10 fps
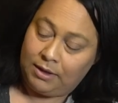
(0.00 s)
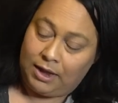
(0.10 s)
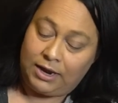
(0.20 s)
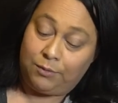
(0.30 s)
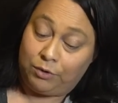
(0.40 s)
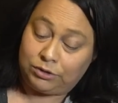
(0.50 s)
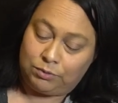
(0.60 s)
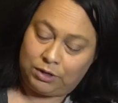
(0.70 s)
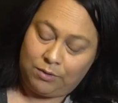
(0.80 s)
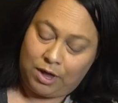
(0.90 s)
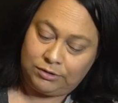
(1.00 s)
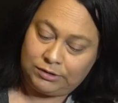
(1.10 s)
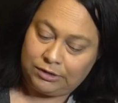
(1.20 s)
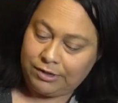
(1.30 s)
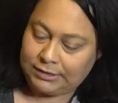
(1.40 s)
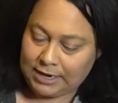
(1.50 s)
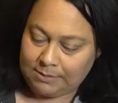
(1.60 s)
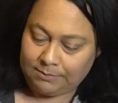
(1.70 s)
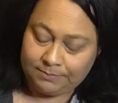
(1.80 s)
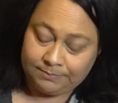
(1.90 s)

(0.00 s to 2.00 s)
And it works really well. I use it all the time.